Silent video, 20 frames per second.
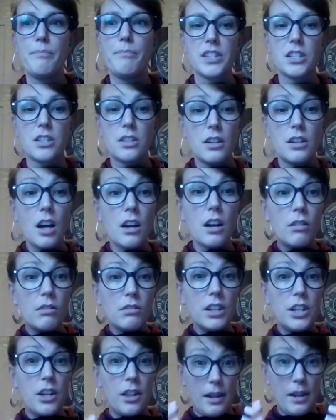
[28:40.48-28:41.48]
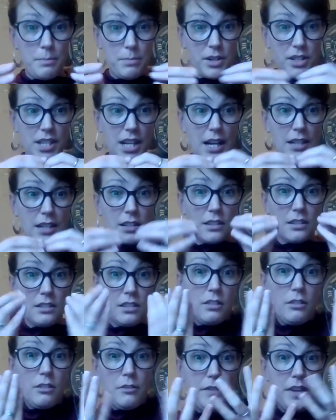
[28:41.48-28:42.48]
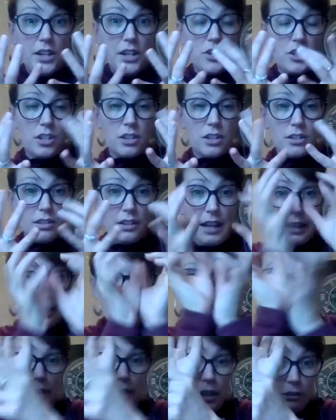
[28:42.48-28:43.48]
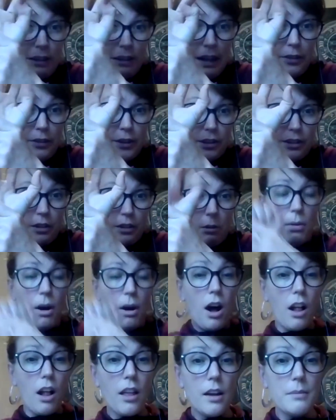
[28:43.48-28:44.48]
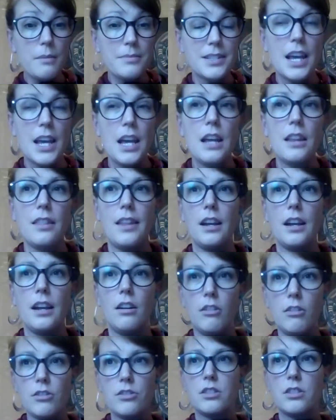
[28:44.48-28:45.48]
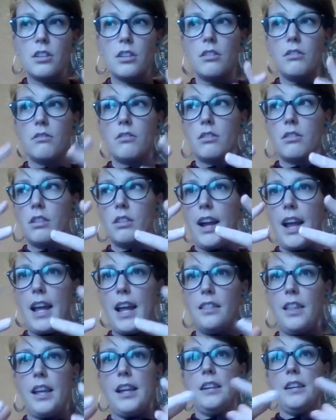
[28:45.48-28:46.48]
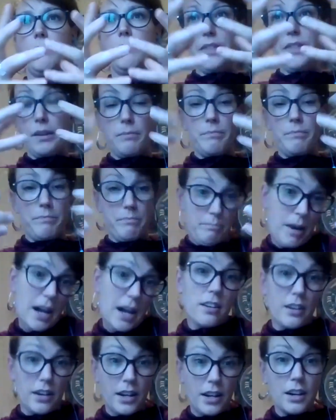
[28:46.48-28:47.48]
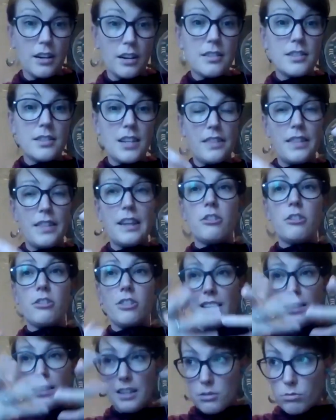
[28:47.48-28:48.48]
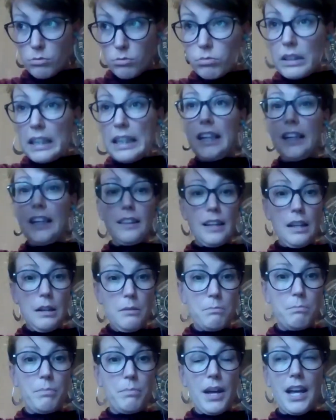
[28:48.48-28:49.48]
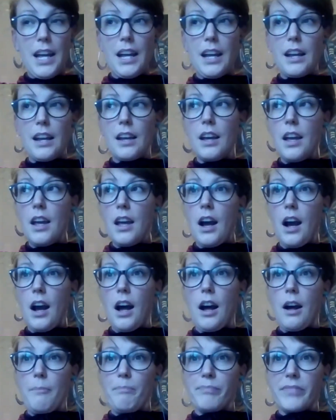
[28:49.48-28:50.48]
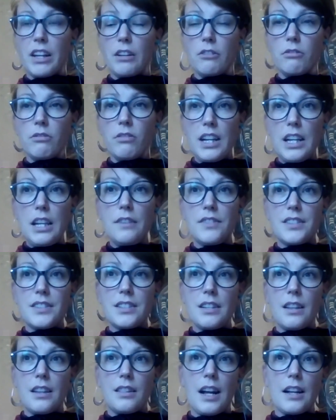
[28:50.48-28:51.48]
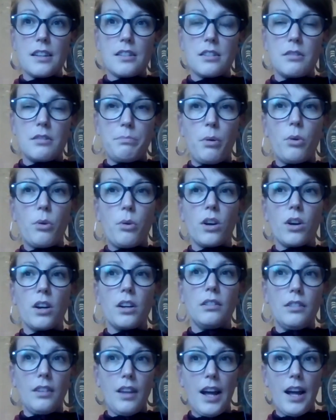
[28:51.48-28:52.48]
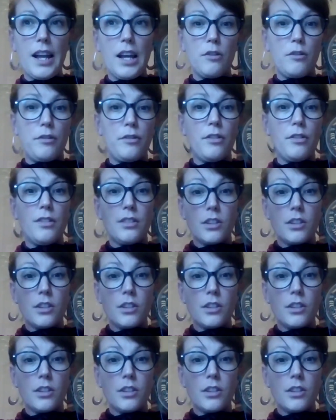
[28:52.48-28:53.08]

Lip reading: So not only do they protect little fish that are like living around their little polyps, they also create like barriers, and they create these really big reefs that support life